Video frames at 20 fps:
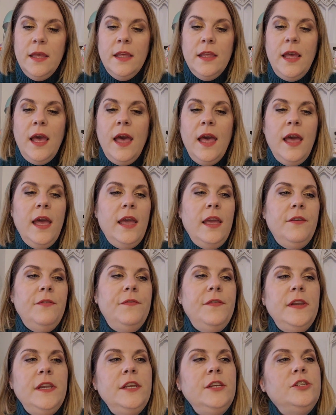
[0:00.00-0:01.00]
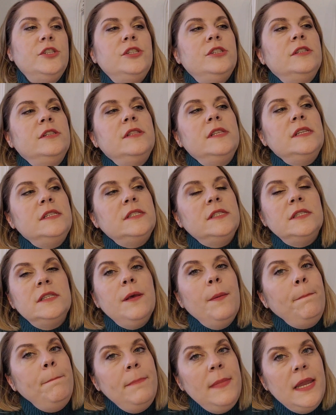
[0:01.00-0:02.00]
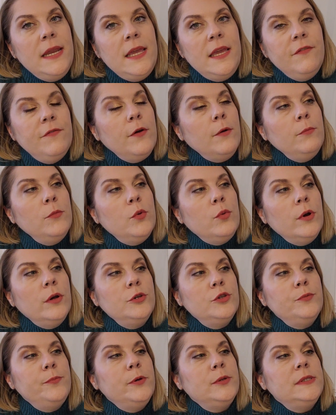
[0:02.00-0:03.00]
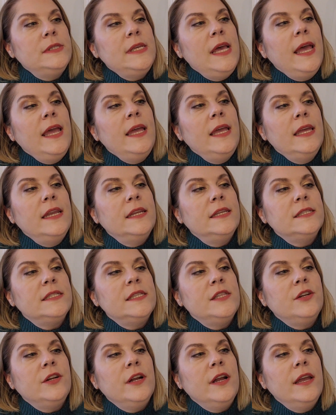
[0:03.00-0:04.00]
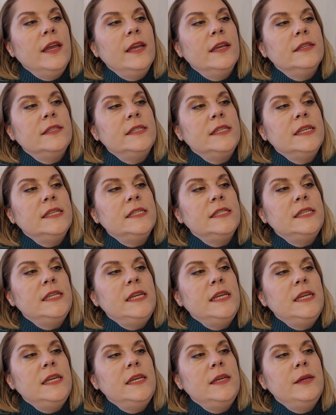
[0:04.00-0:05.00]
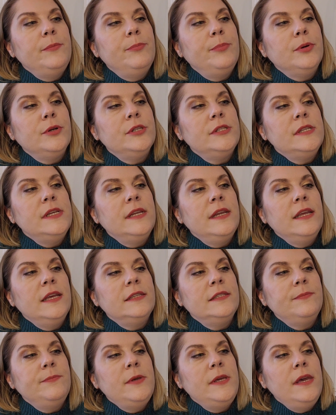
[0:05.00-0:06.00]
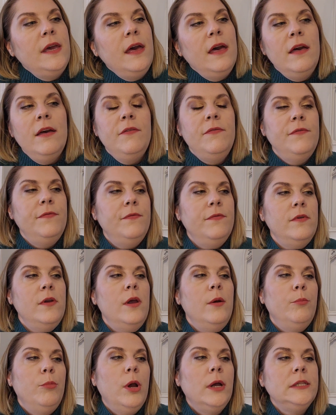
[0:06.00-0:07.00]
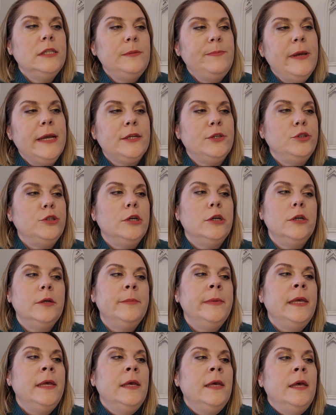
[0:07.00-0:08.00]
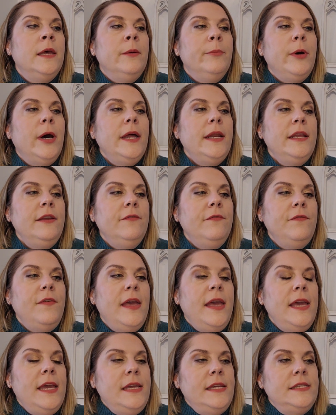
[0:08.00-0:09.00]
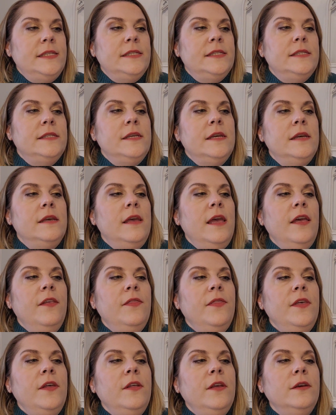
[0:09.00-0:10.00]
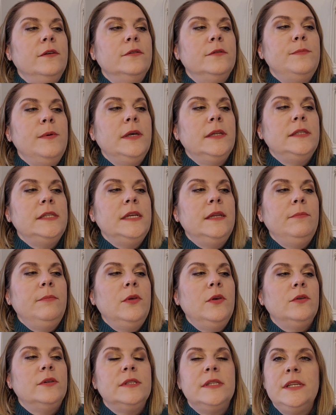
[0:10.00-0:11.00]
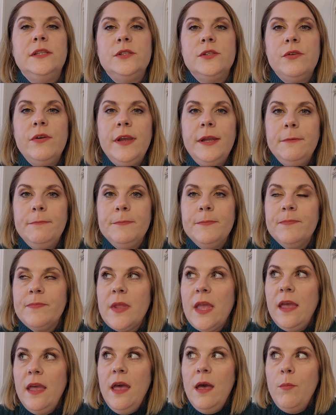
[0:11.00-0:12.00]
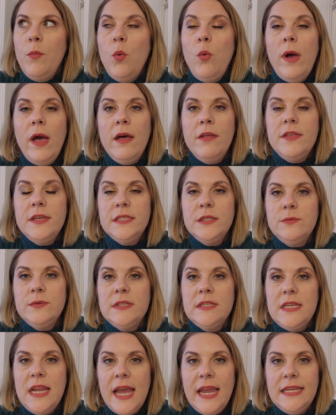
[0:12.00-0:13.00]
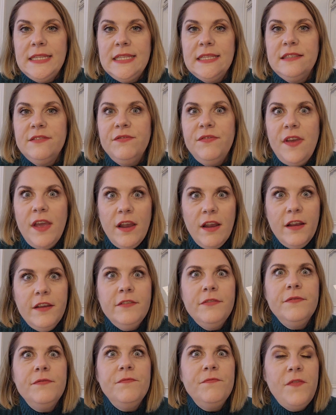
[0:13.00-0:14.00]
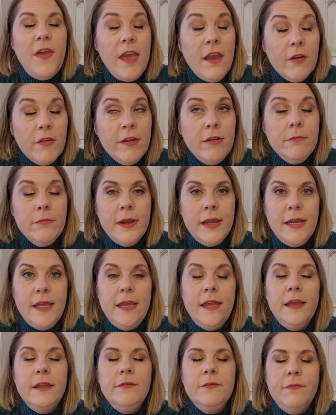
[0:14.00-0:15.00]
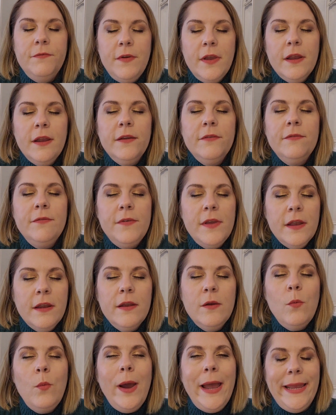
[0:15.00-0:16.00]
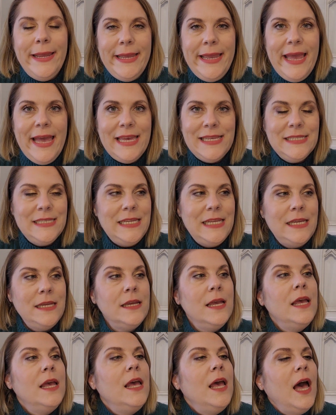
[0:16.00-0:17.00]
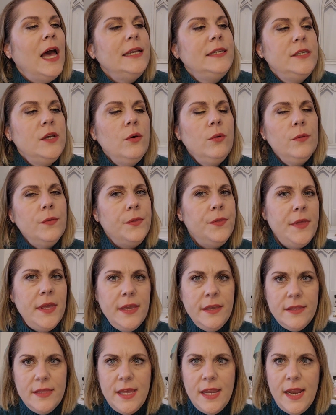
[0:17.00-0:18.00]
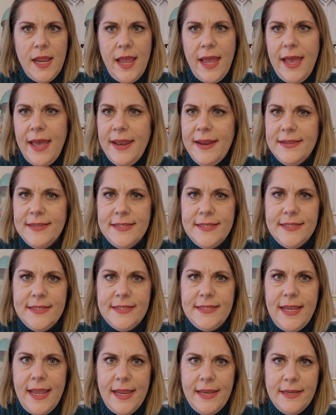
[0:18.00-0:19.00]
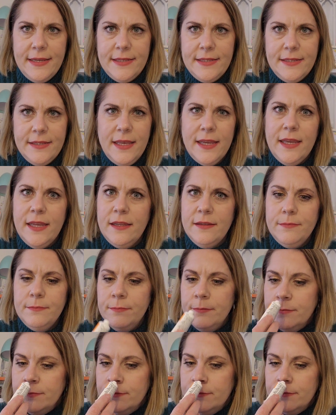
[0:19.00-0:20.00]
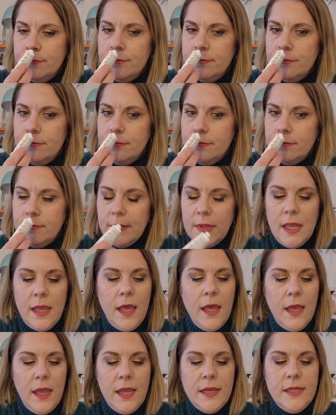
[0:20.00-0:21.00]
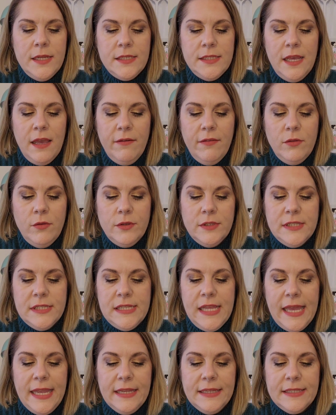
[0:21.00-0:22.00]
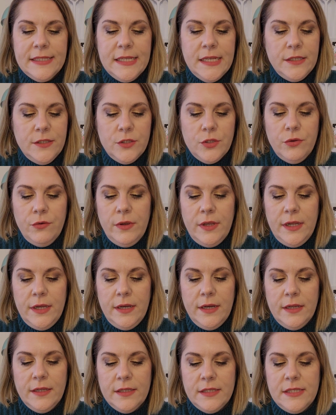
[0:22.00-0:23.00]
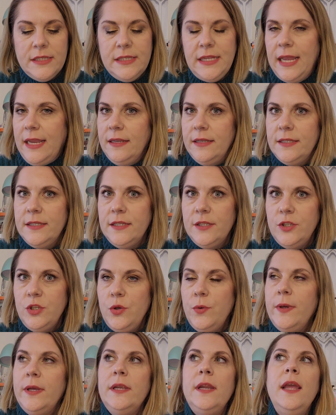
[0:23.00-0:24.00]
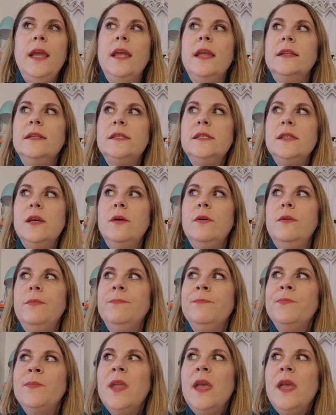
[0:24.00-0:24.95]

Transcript: I finished this mini from La Roche Posay, and it's their 60% SPF broad spectrum body and face Anthelios Melt-in milk sunscreen. While this was nice, it's very, very runny and very, very white casty. I don't think that it had a scent like a. It does have a little slight sunscreen scent to it. And so